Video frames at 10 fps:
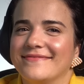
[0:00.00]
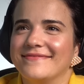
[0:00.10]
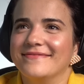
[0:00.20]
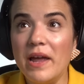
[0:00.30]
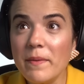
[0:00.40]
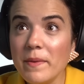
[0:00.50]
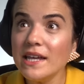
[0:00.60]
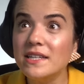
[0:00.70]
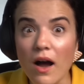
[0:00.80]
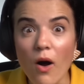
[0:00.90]
Maybe
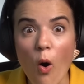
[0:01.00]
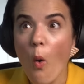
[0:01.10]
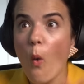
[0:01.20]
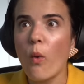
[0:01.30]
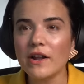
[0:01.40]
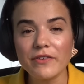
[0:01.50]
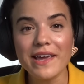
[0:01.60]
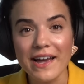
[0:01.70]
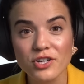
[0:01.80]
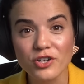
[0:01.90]
he does. Oh, what if
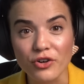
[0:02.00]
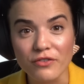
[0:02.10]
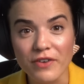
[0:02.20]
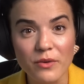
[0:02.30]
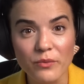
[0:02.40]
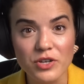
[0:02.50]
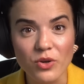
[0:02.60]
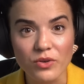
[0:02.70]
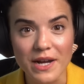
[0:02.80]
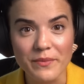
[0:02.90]
he has a girlfriend and
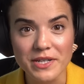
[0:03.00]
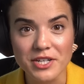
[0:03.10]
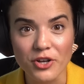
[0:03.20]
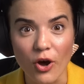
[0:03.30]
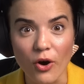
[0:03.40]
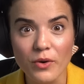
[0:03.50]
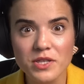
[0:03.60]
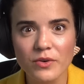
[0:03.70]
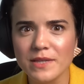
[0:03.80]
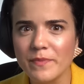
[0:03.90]
this whole time we didn't know?
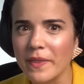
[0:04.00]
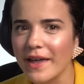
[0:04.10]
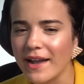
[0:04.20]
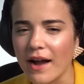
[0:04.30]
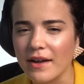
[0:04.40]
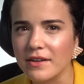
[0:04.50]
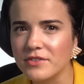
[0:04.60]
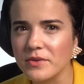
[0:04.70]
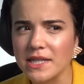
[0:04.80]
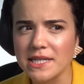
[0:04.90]
And so he's been, like, kind
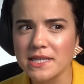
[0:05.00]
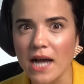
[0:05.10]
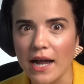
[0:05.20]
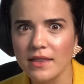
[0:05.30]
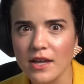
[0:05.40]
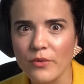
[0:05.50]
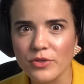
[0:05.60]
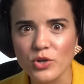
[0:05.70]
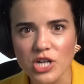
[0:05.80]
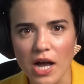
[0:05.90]
of doing this side thing
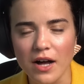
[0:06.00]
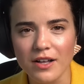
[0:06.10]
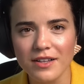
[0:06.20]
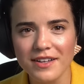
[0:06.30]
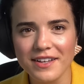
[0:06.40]
with Rochelle?